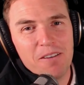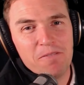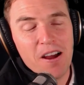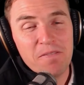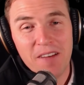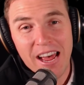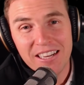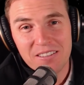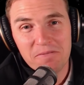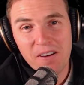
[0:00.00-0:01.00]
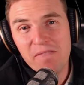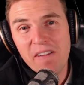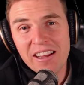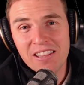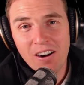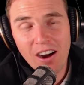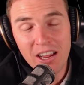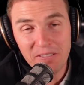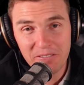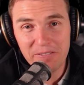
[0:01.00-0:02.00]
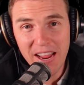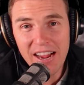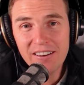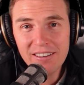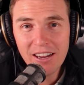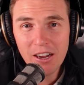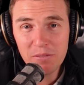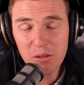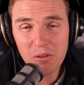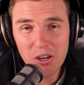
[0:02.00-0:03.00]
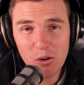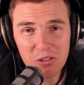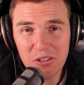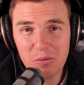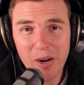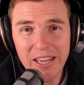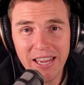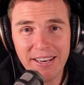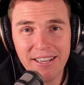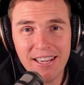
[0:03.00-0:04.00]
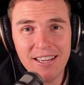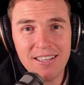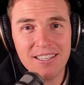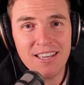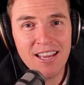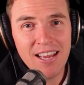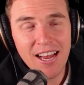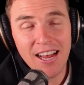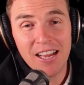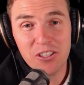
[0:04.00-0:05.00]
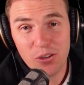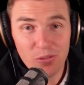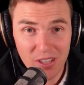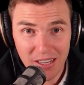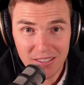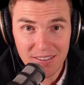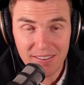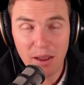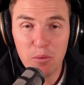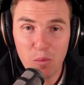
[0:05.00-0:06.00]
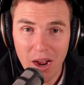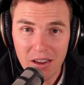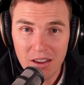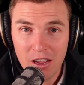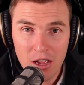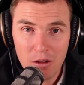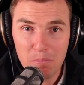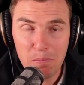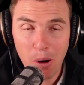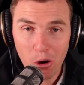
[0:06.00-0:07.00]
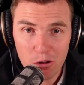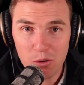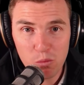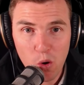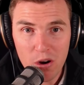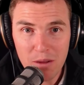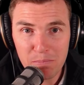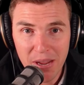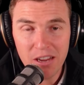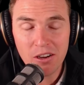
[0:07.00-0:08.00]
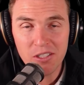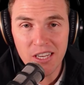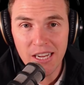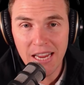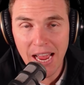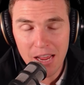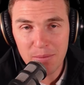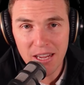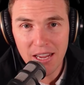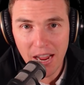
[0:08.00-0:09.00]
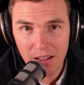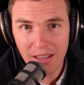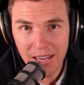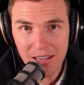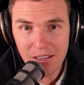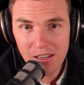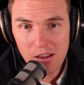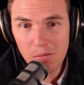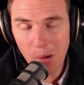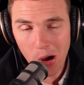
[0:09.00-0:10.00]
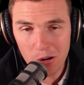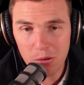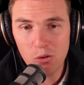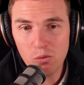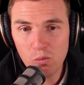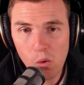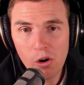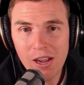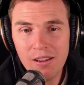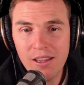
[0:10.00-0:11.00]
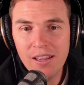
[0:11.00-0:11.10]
Fun fact, fun fact that I found over the course of the weekend is uh, two things. Number one, potable water, P O T A B L E, potable water.